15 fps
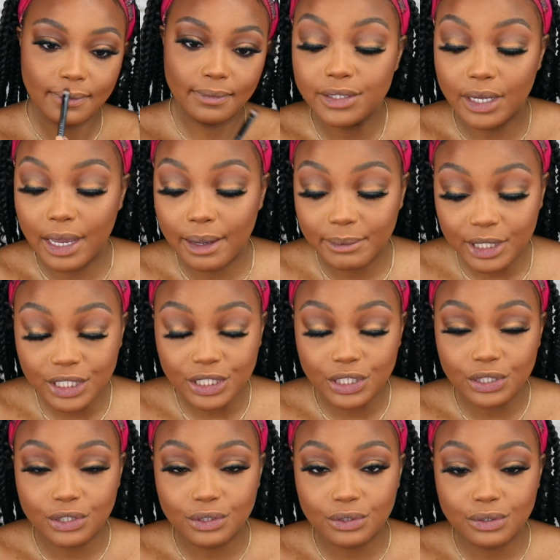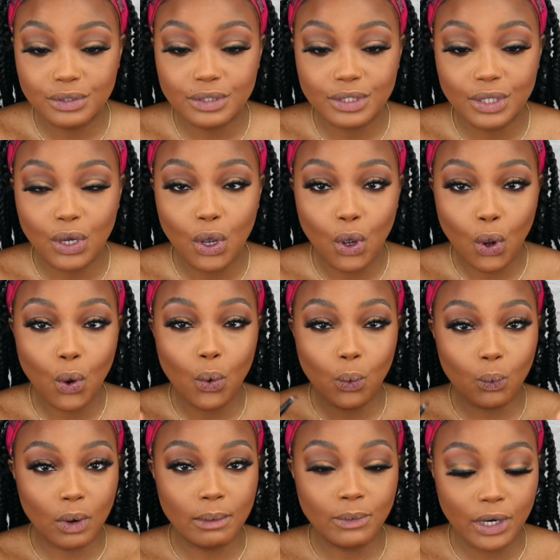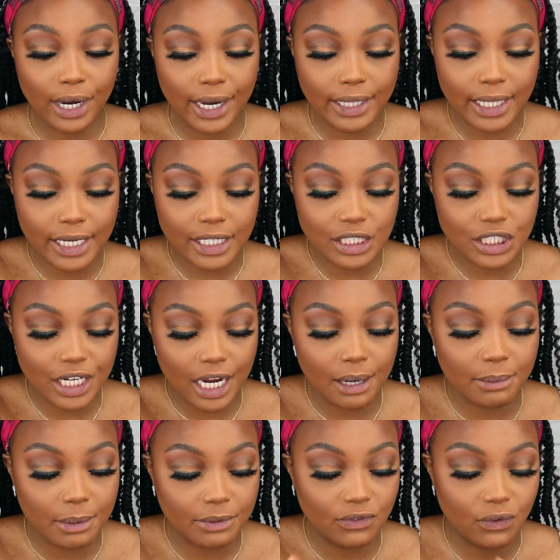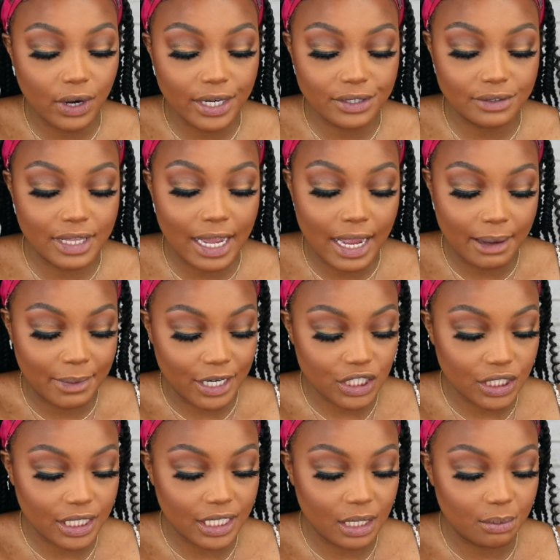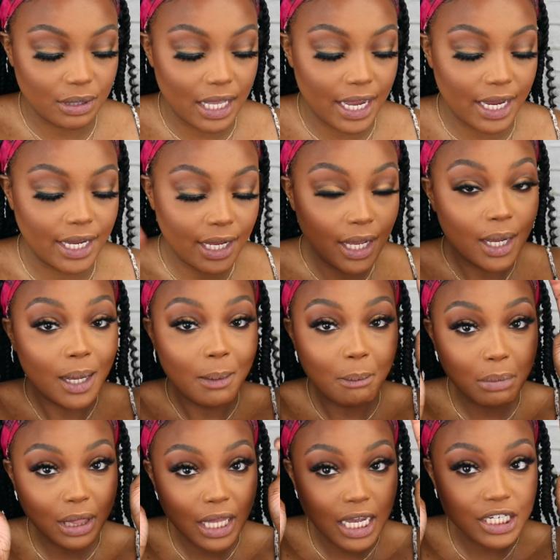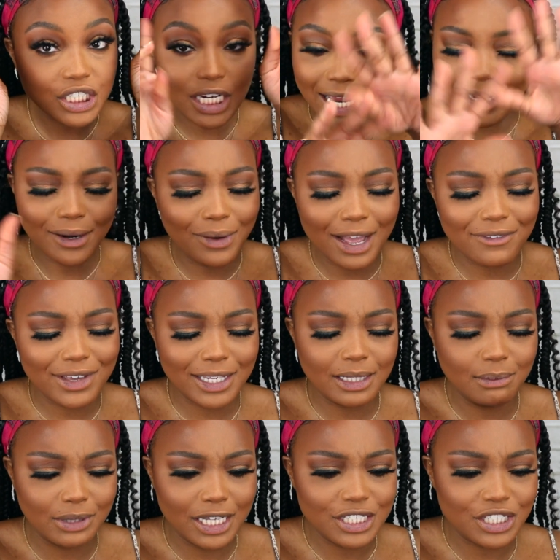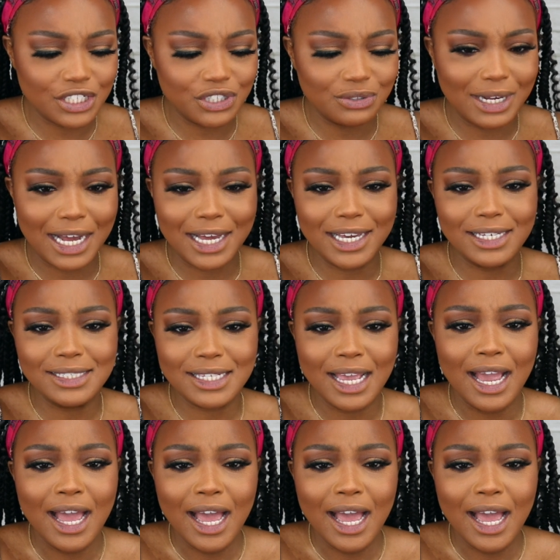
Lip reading: So I am going to use one more highlighting shade, but before I do that, I'm actually going to apply blush. I don't have any blushes, you guys.